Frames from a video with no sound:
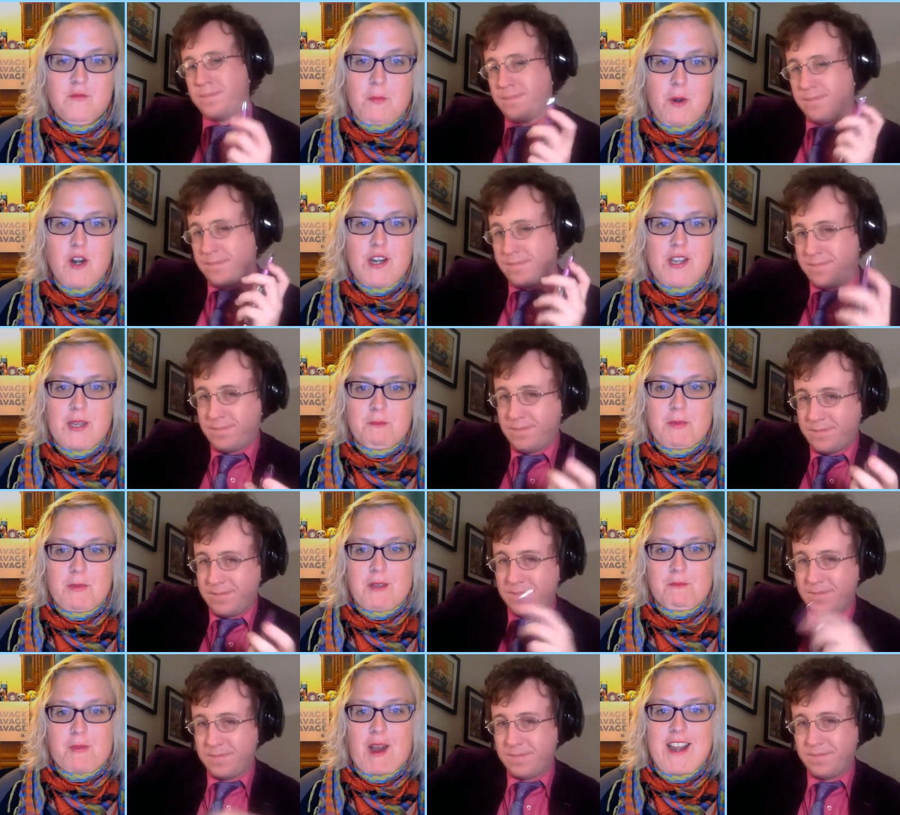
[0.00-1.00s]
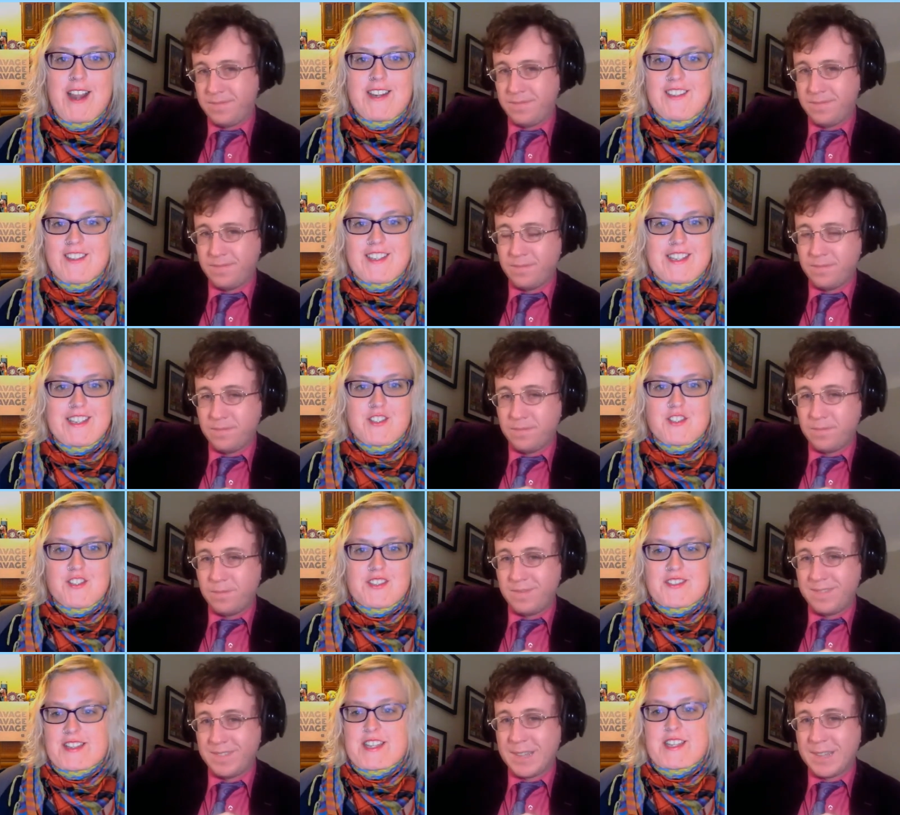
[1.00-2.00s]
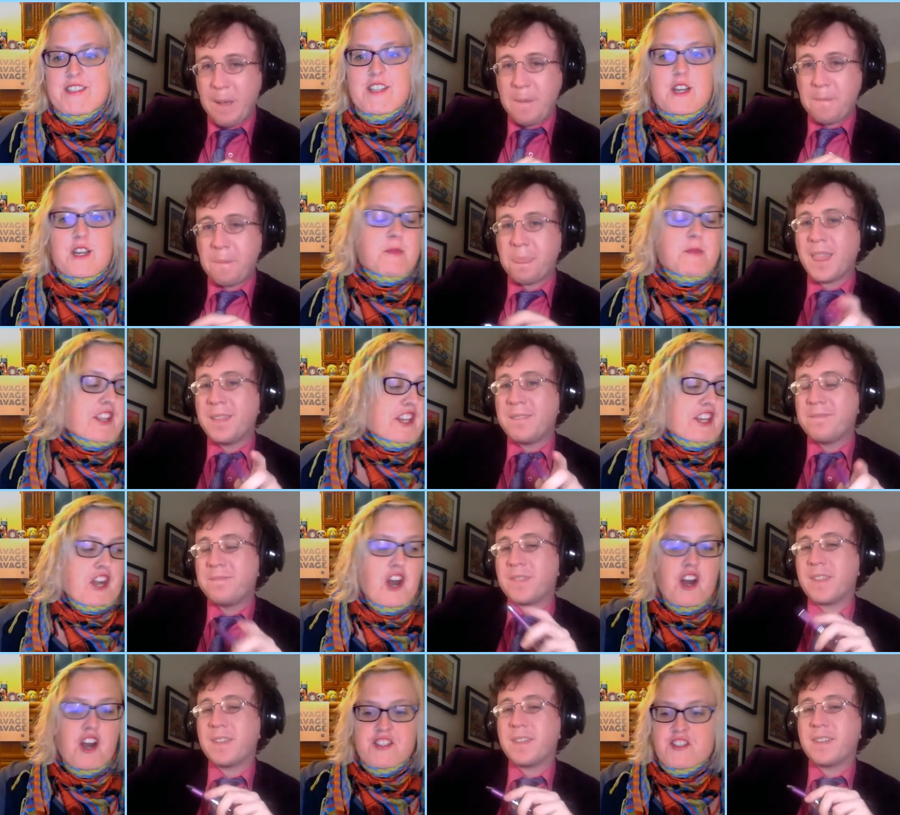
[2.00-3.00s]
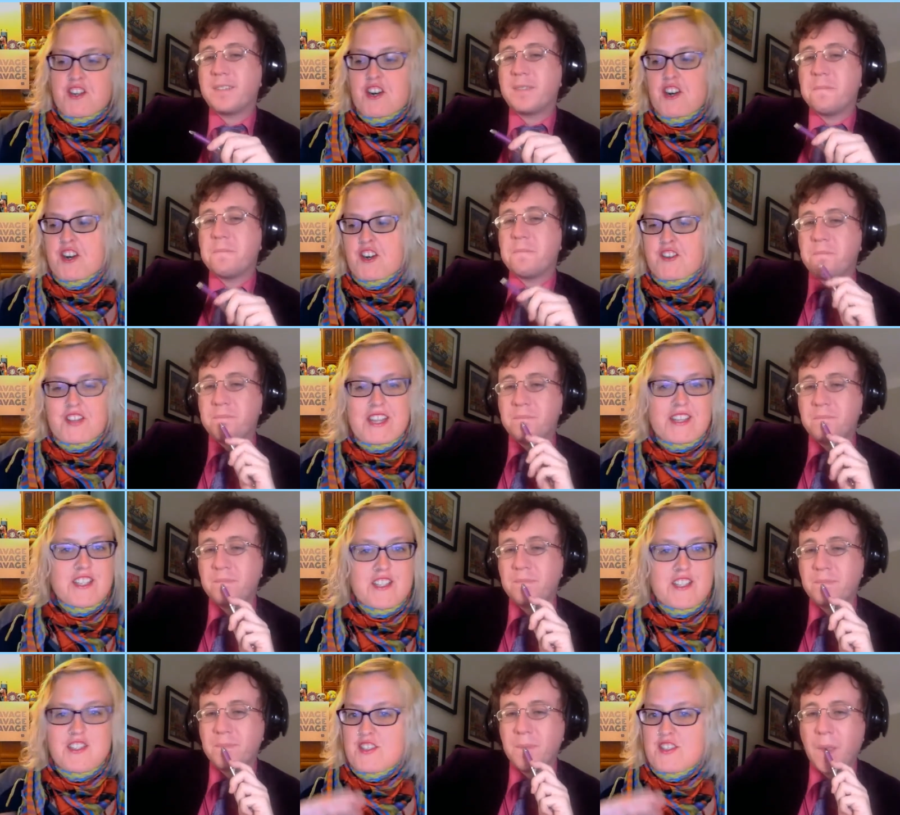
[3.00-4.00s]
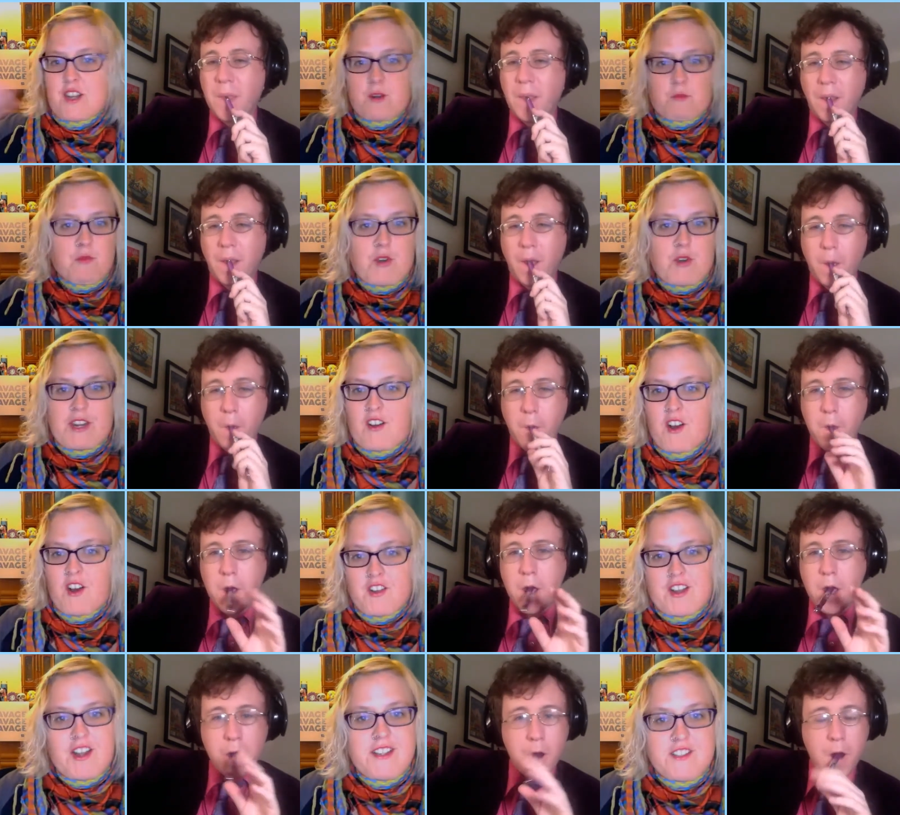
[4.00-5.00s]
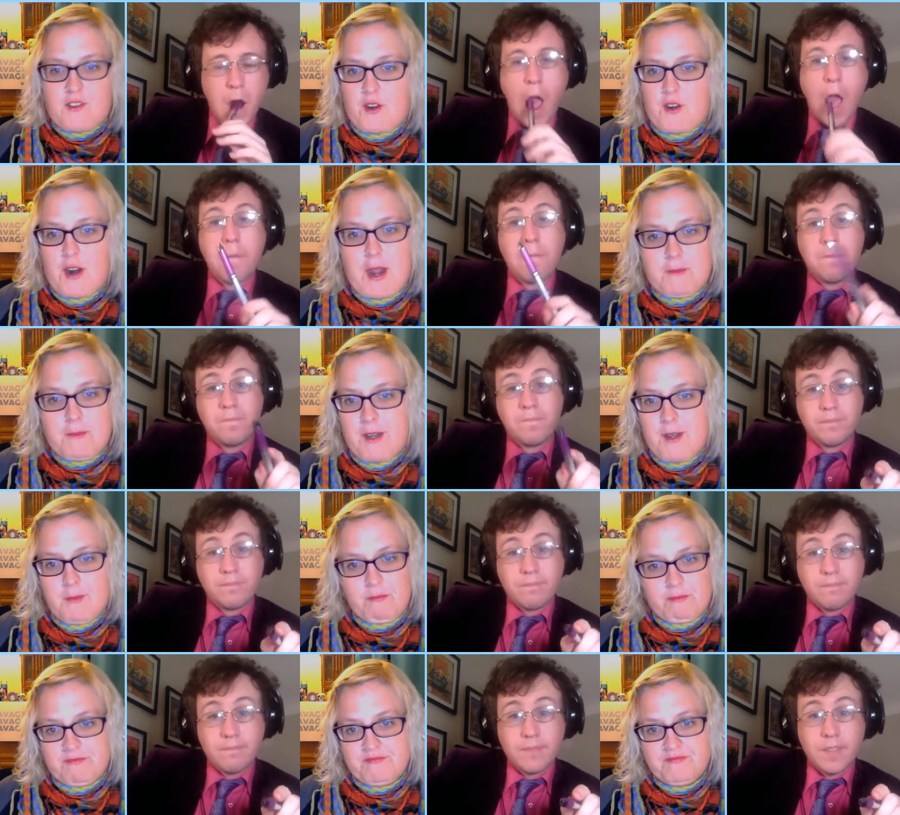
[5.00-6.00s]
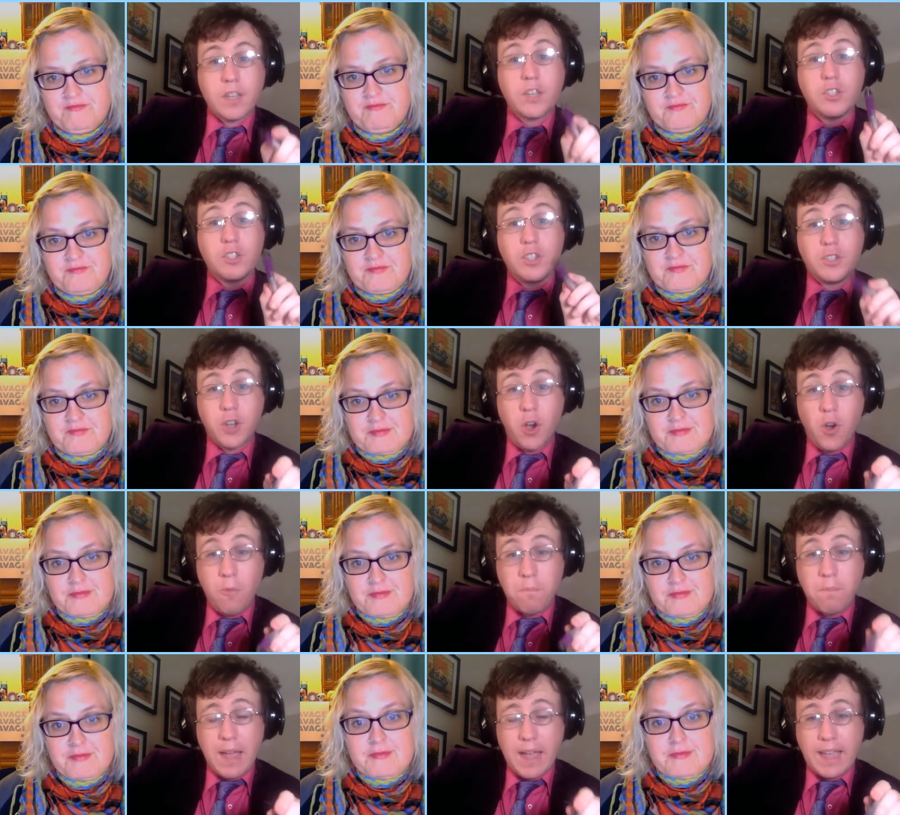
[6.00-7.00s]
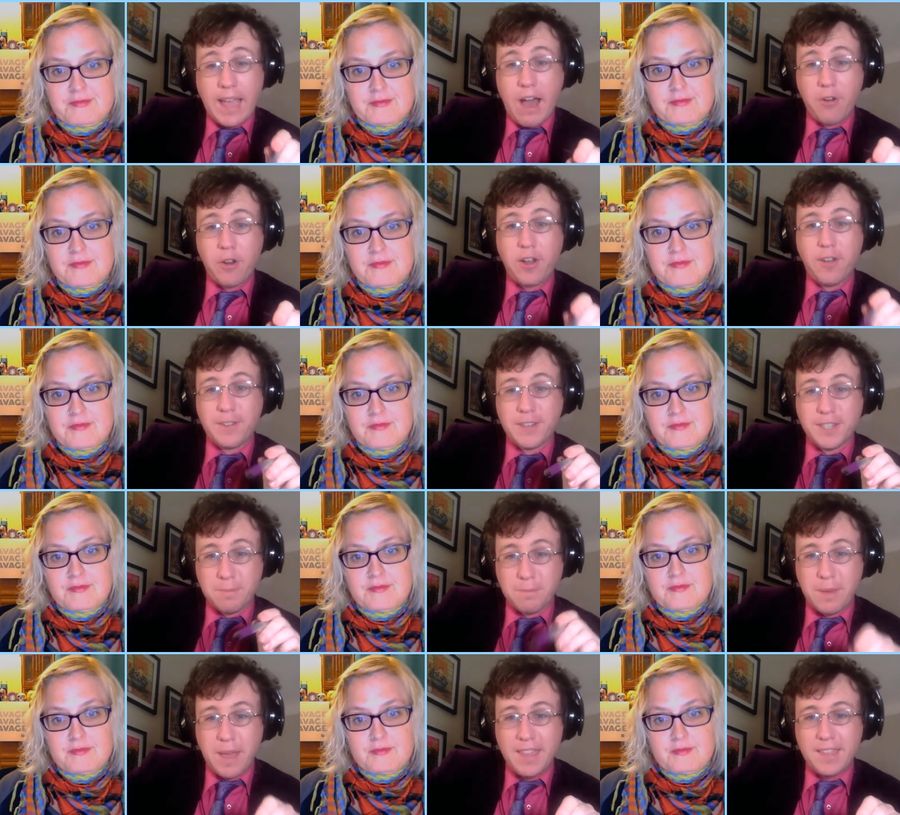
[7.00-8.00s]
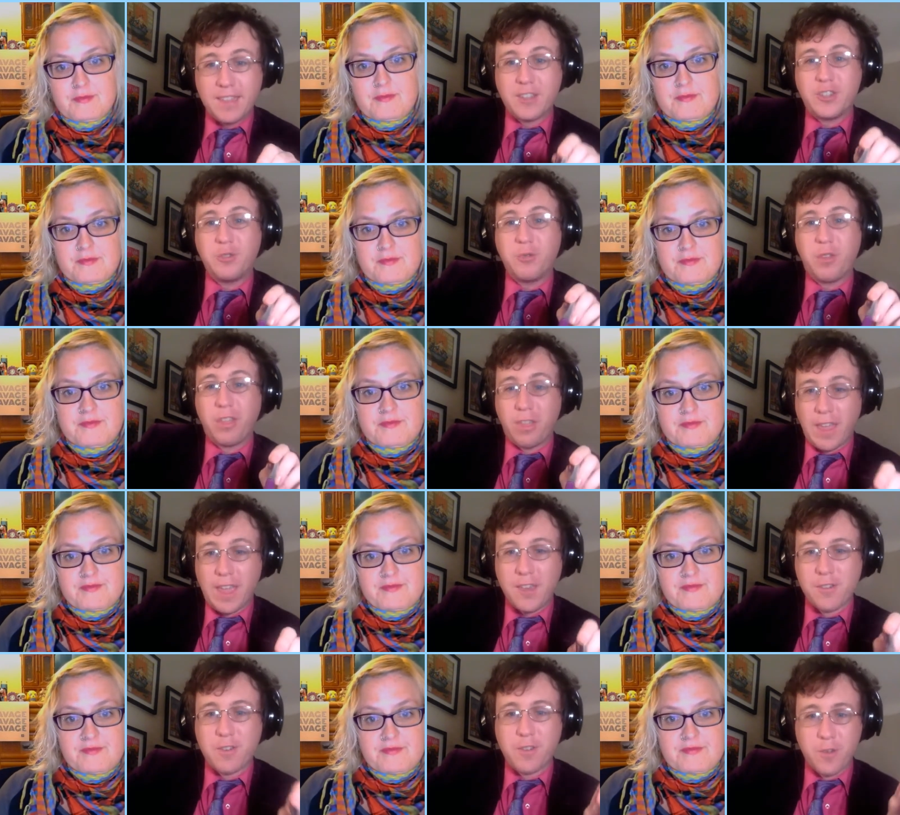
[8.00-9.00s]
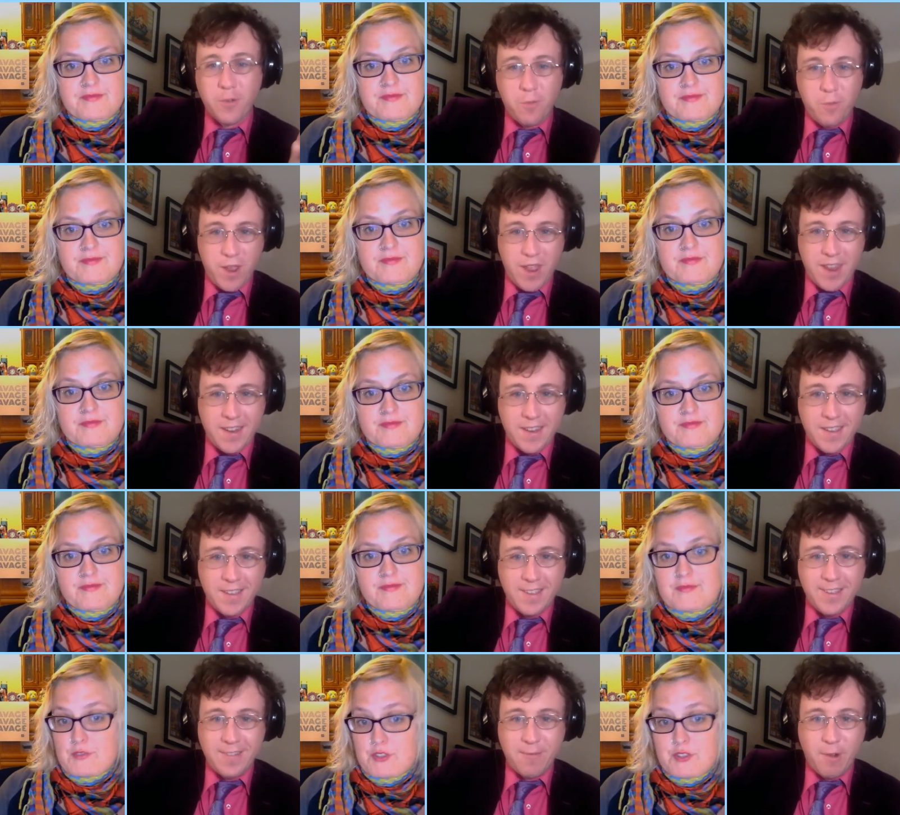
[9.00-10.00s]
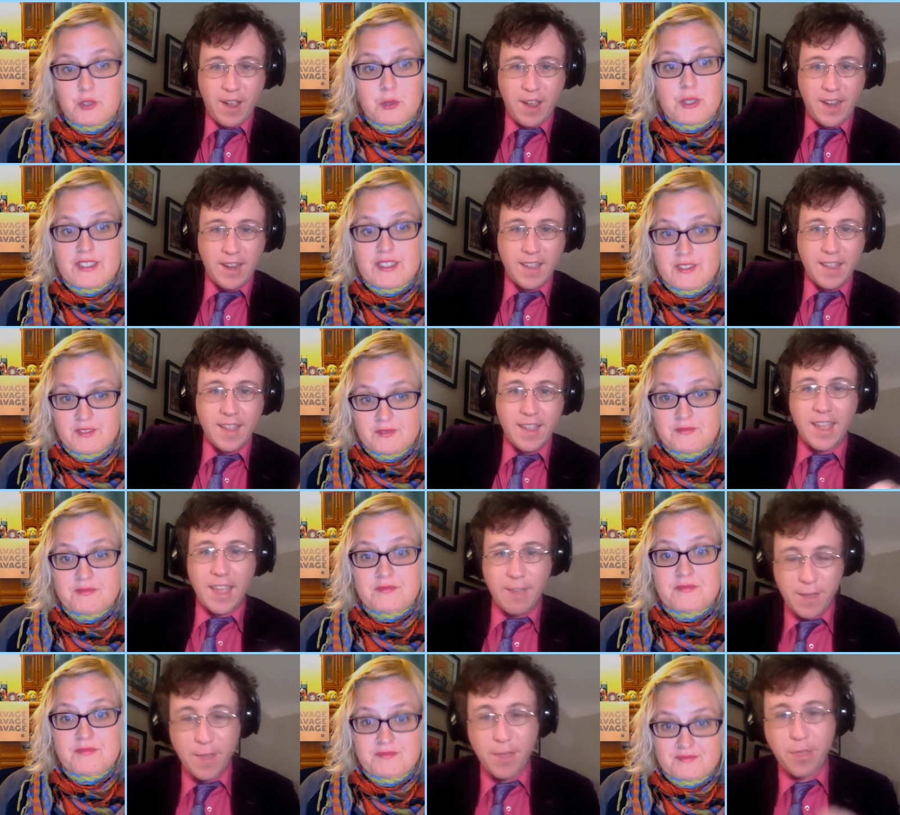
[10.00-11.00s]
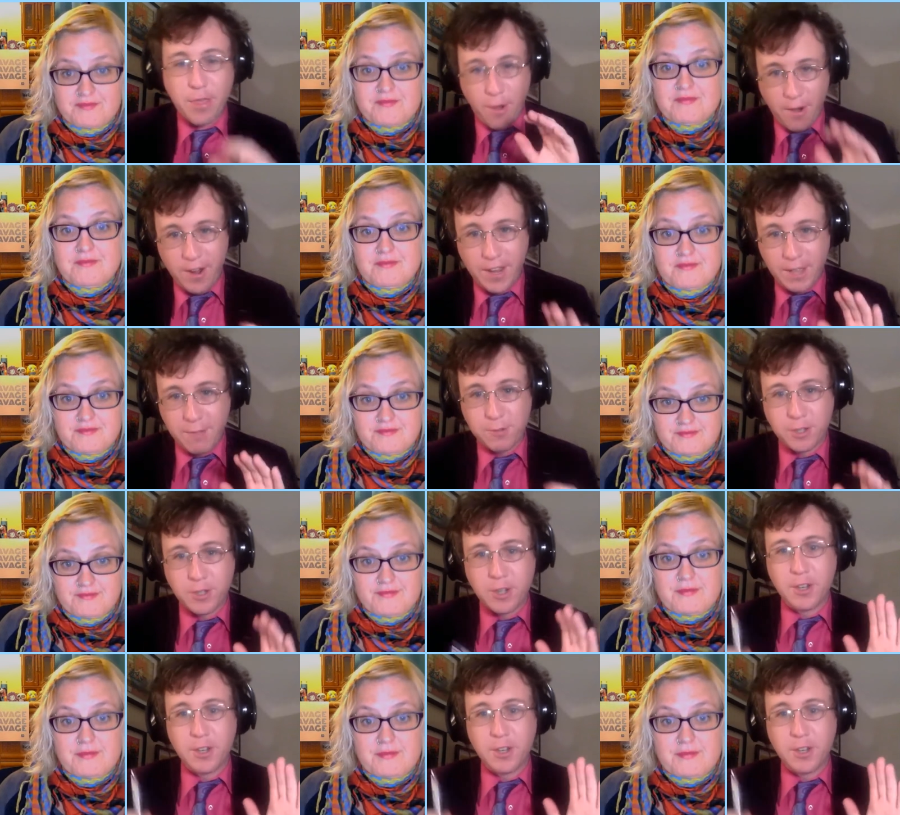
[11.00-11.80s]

Speaker 1: of Bernie, but Biden, he's just he's going to be like Hunter, like he's just going to bring all kinds of crap up."
Speaker 2: Cuz you don't back out of a debate that you think you're going to win. Right. Sure. If he thought he was going to